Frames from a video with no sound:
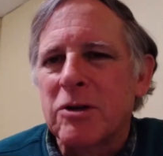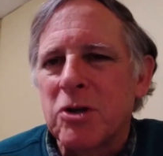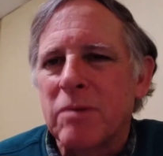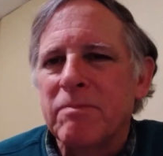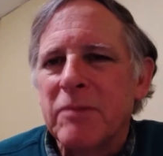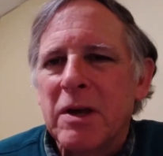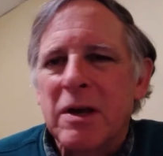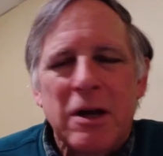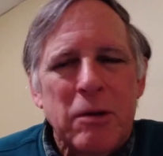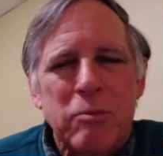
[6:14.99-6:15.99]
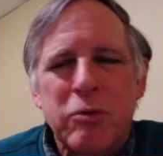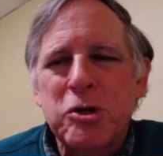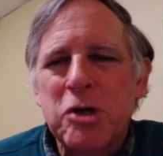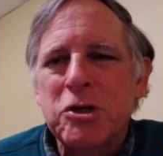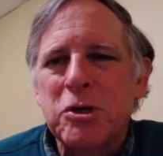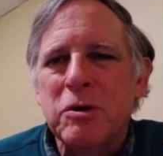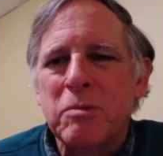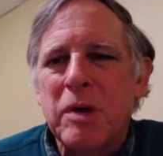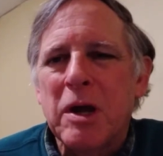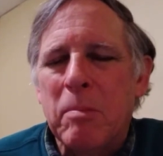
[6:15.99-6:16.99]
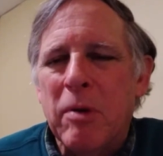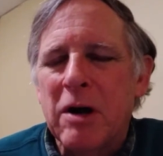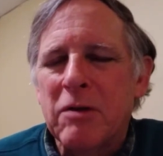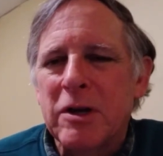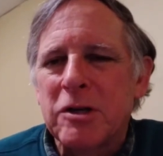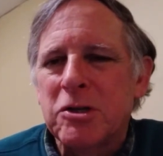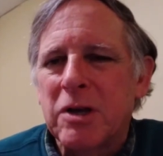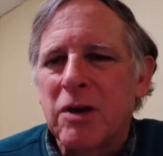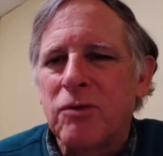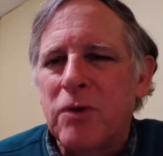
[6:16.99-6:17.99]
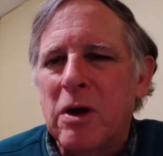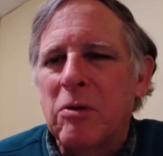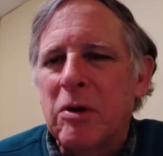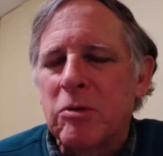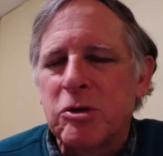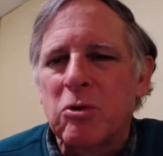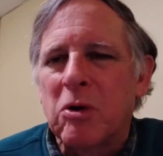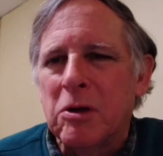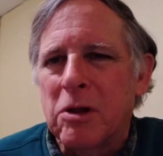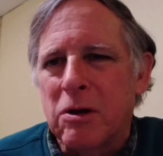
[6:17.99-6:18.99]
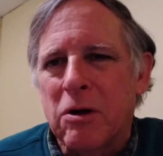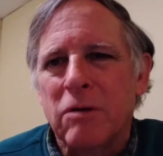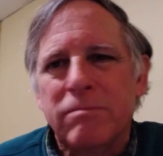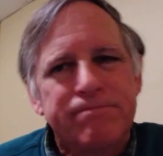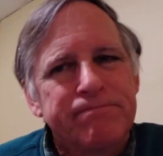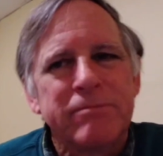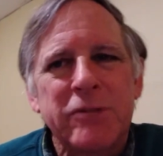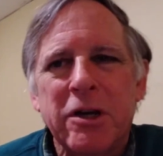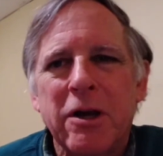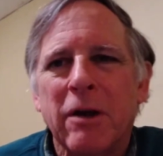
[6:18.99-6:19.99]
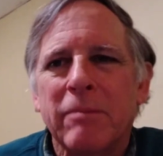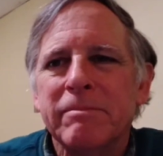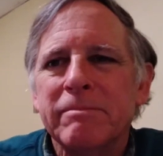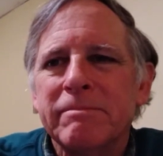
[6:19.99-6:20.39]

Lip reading: So appreciate you being a part of this and following Restoring Little Girl. Take care.